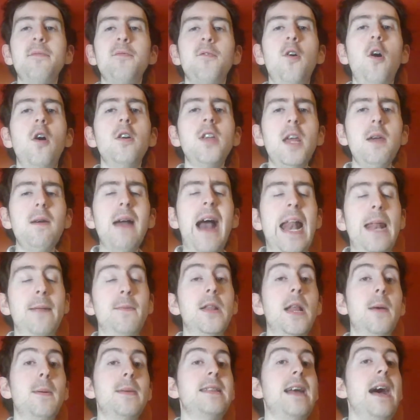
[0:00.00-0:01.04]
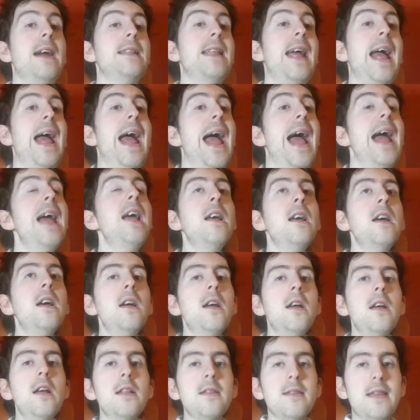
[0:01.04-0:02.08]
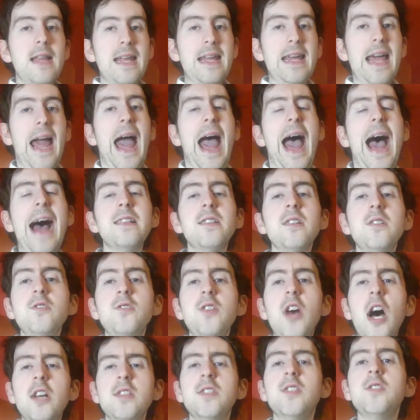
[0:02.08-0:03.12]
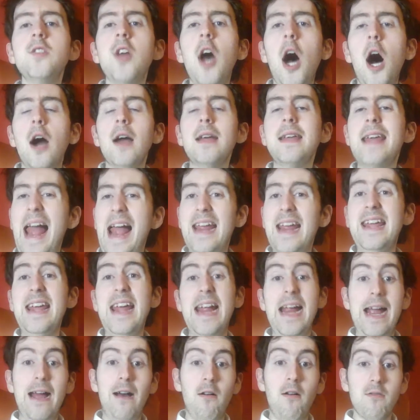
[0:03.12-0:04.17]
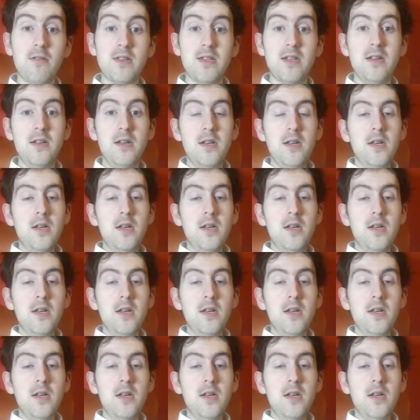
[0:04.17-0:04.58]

For all you animal lovers out there, the cat does not get killed.